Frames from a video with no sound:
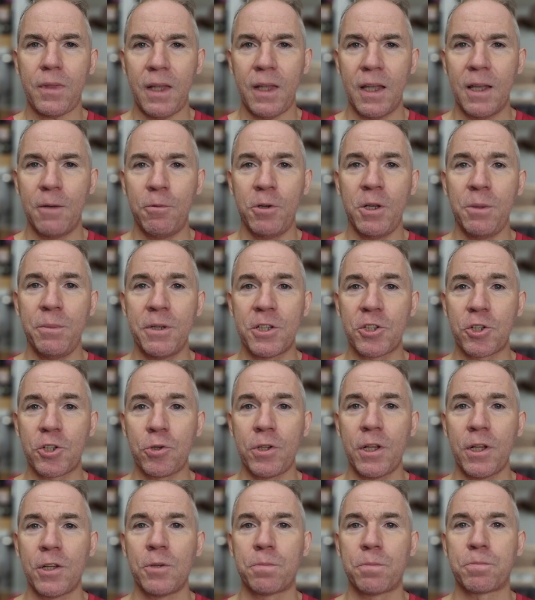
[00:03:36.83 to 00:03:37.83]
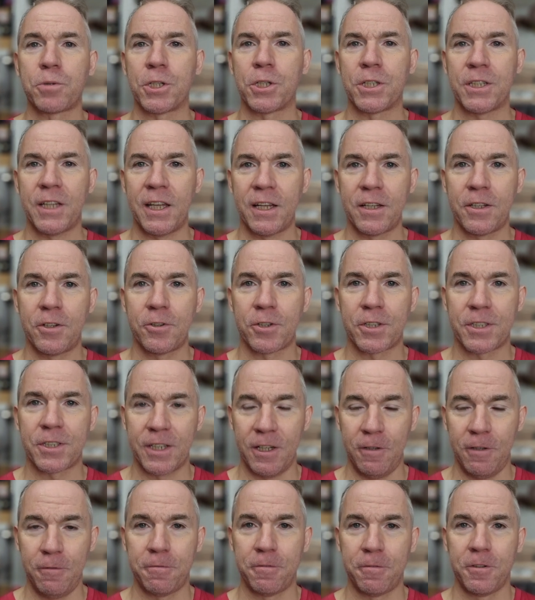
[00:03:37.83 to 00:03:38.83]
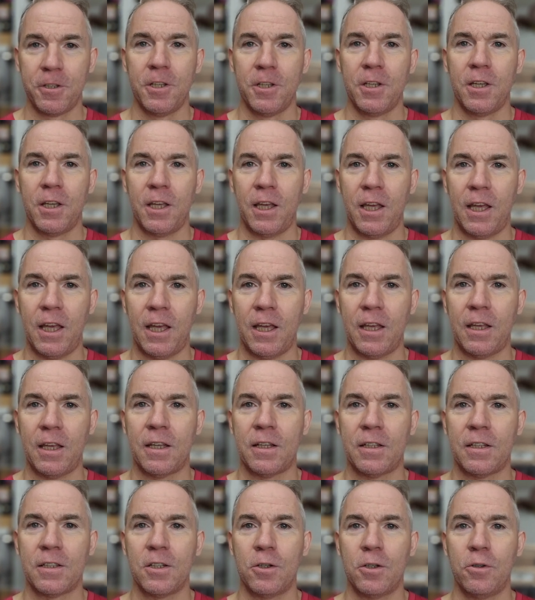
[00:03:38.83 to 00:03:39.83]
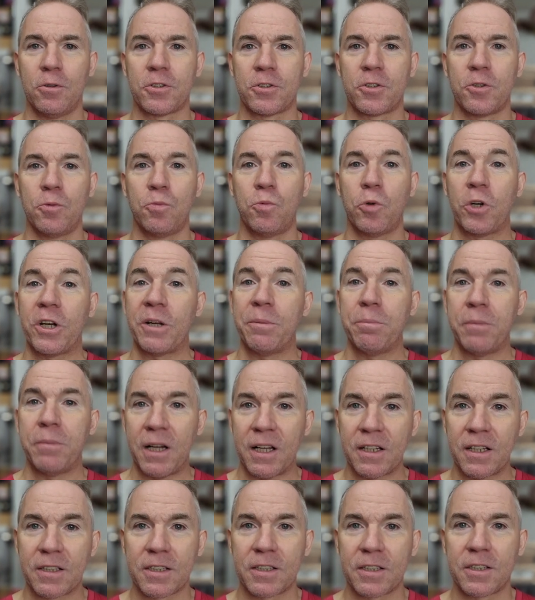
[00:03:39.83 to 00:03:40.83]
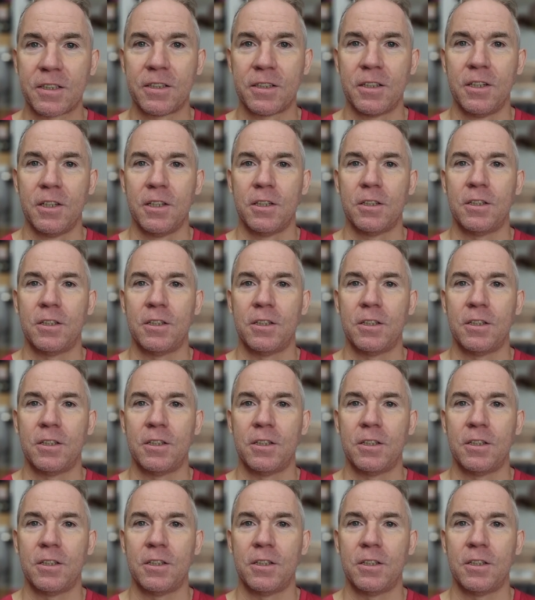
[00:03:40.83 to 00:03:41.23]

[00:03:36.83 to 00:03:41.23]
I want to make sure that you protect yourself and also wear masks.